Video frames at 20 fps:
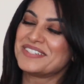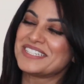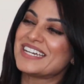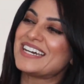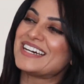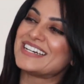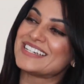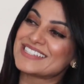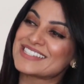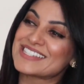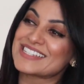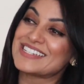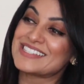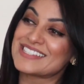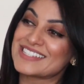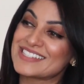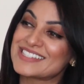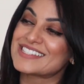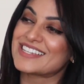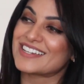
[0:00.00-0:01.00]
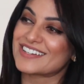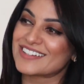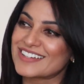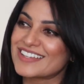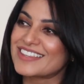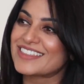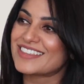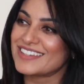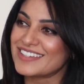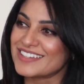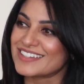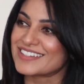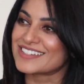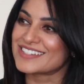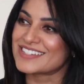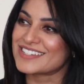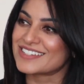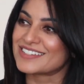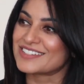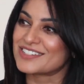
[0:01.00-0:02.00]
Yeah, it's a scary
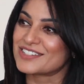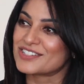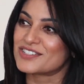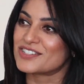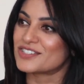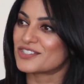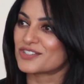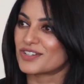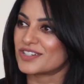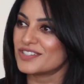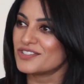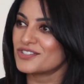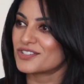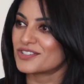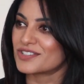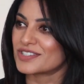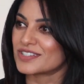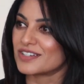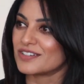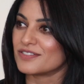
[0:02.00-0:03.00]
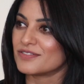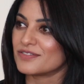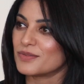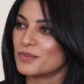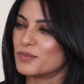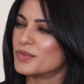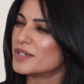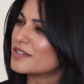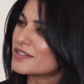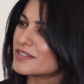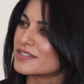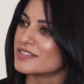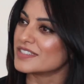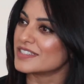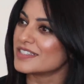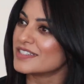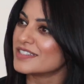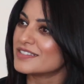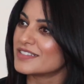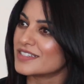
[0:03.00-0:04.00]
thing to just trust yourself.
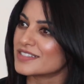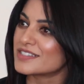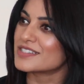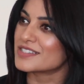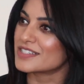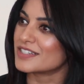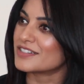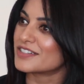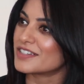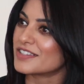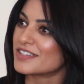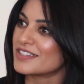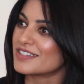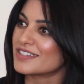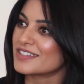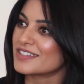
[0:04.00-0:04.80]
Weirdly, that's a scary